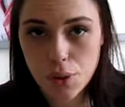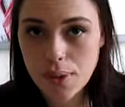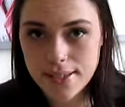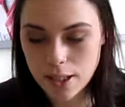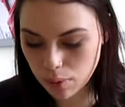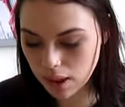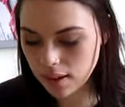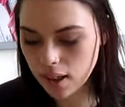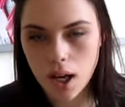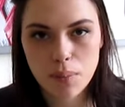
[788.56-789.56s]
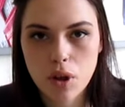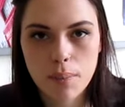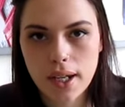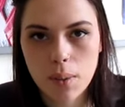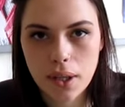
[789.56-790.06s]
so easy to blend. Like, I'm not a
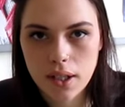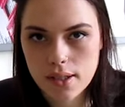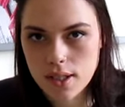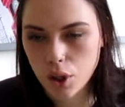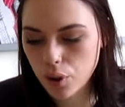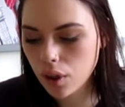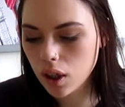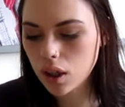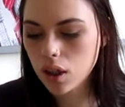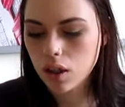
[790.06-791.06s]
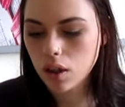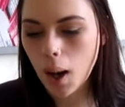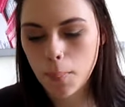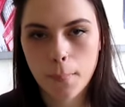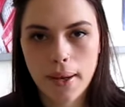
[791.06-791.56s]
makeup artist, so
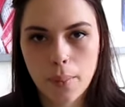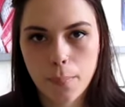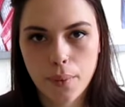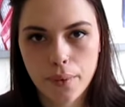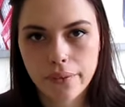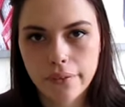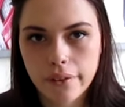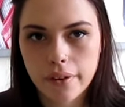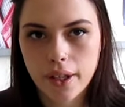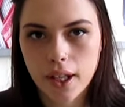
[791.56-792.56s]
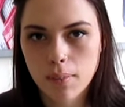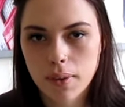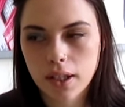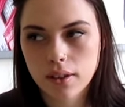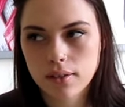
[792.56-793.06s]
I put makeup on and I'm
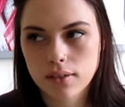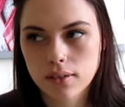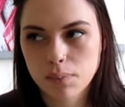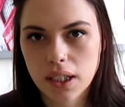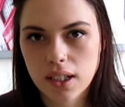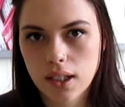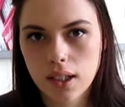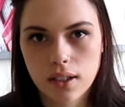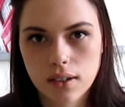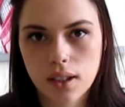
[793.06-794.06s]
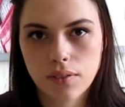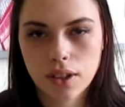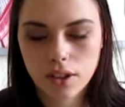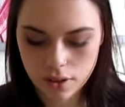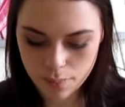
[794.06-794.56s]
like, oh, blending, I don't
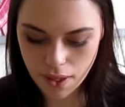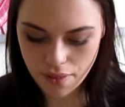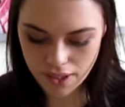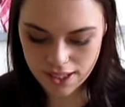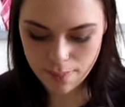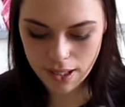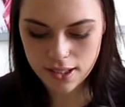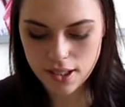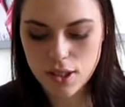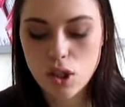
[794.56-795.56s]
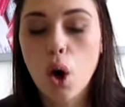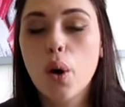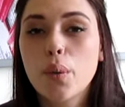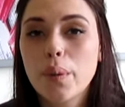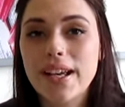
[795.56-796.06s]
even know. But this makes it
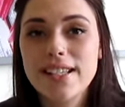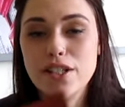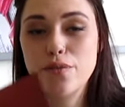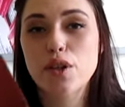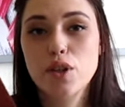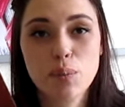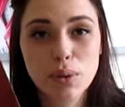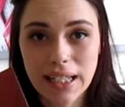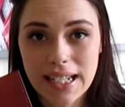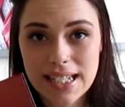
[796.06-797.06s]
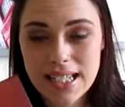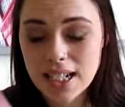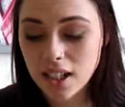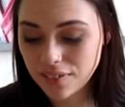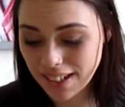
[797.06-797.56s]
so easy for you to blend
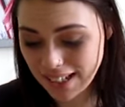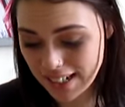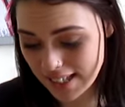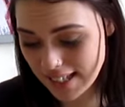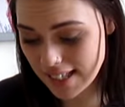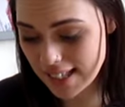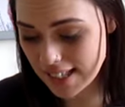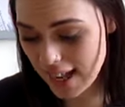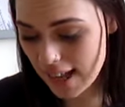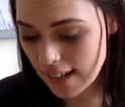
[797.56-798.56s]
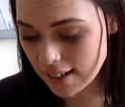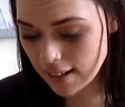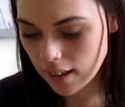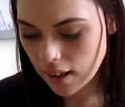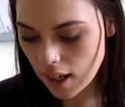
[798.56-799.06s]
stuff. Like, it is insane.
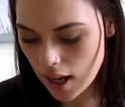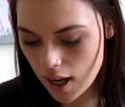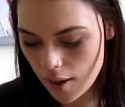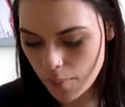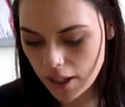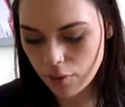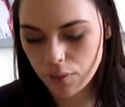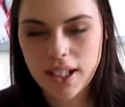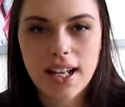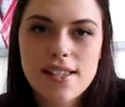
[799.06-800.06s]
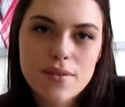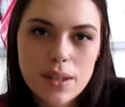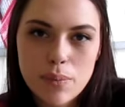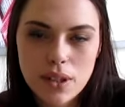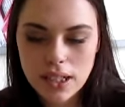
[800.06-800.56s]
And all the colours are
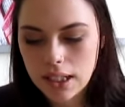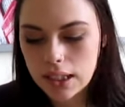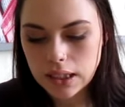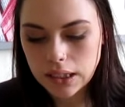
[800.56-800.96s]
really pretty.